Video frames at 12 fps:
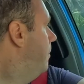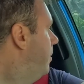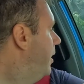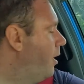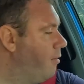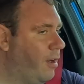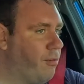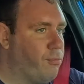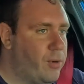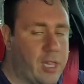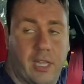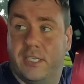PRL
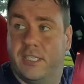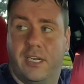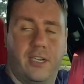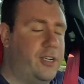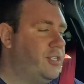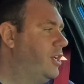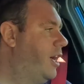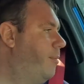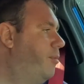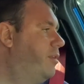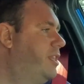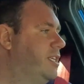really did a good
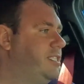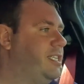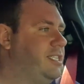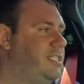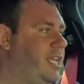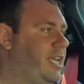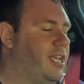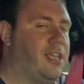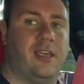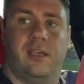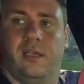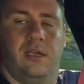job with this intake.